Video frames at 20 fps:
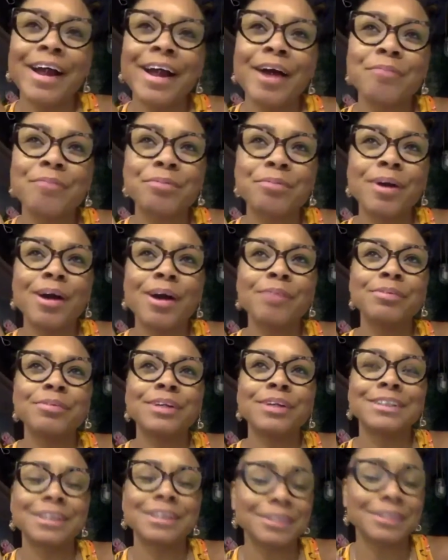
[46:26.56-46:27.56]
I'm
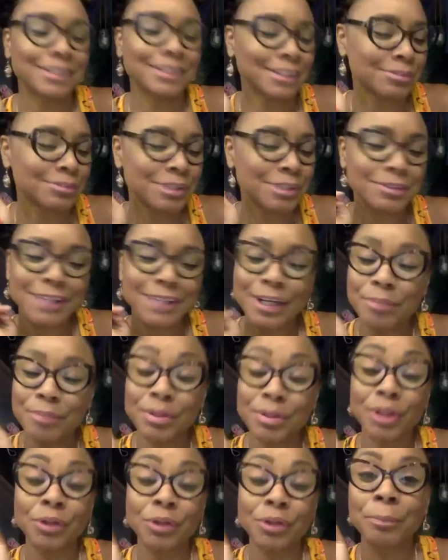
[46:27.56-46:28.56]
probably, because sometimes I could
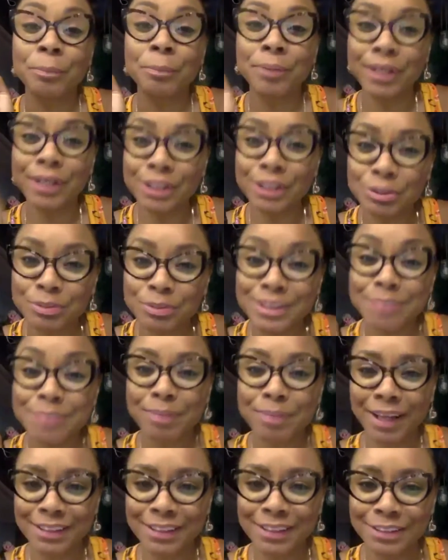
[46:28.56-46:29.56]
be a little bitch with
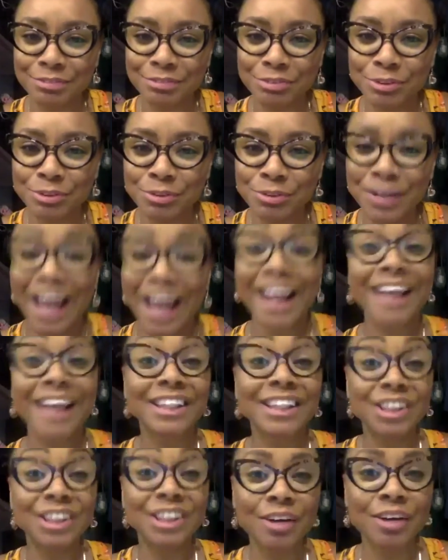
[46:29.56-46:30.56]
spicy food, and
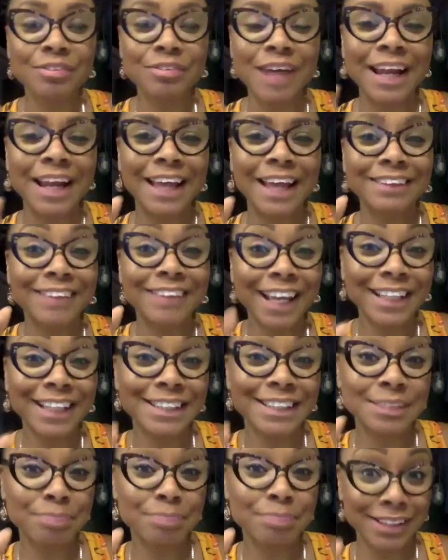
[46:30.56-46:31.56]
I
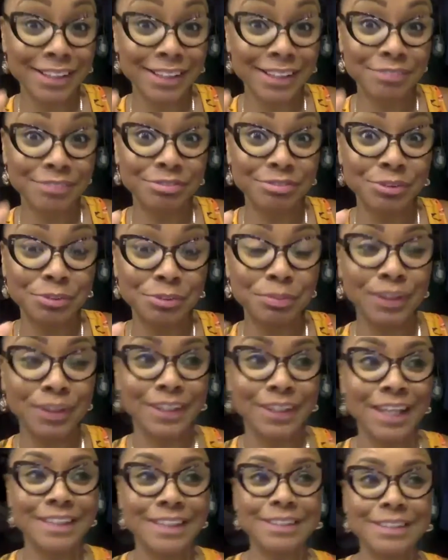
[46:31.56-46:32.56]
like spicy food,
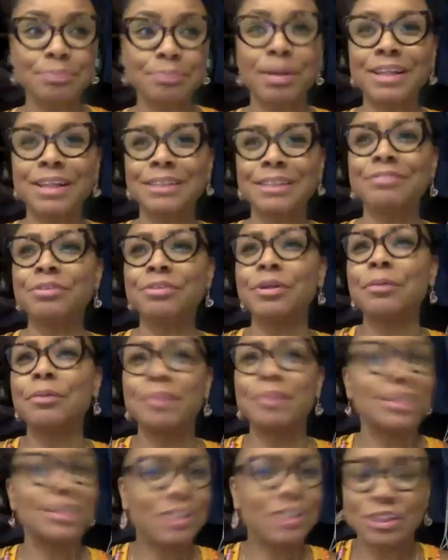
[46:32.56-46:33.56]
but then spicy food could
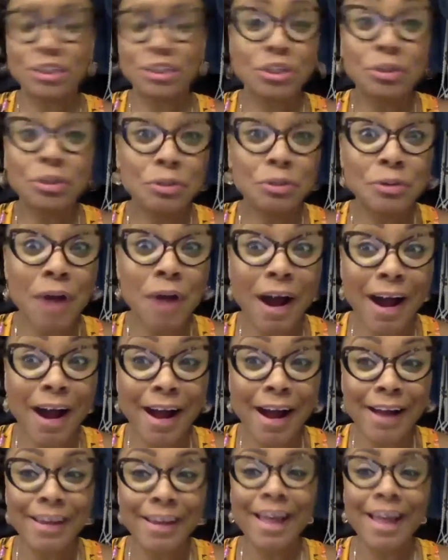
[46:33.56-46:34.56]
be just too
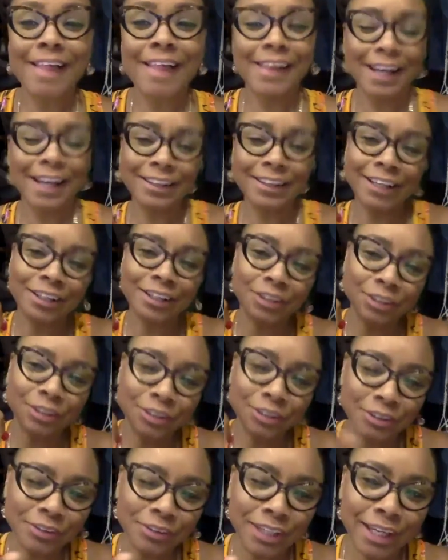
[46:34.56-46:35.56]
hot. Like I like a
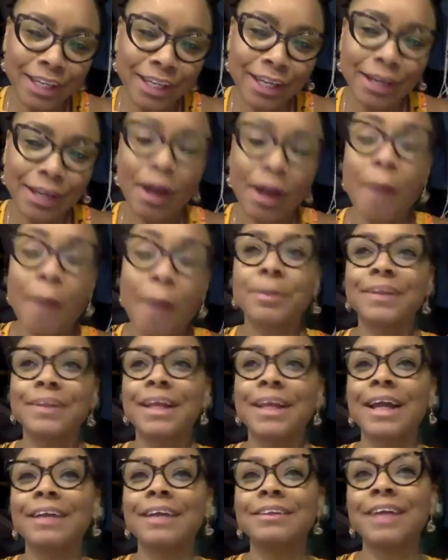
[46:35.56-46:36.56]
little kick, but
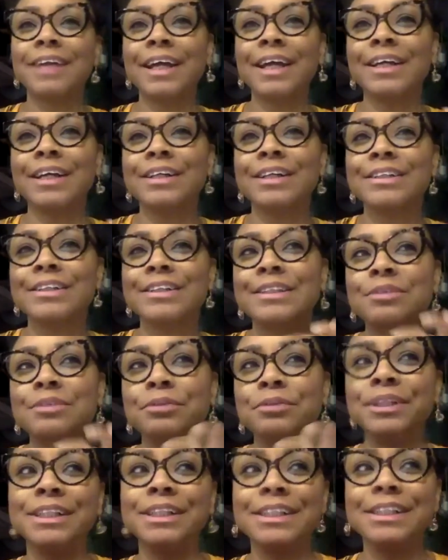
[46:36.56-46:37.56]
then I like a
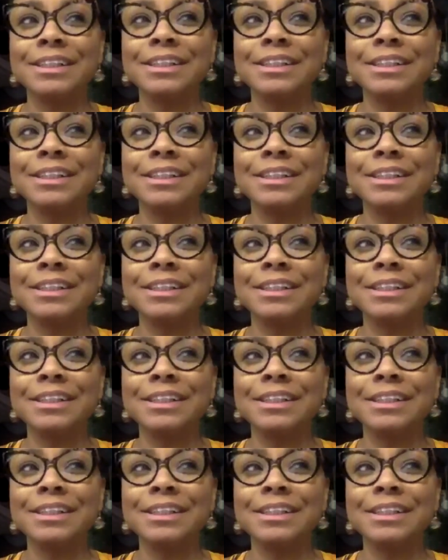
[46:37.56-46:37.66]
sweet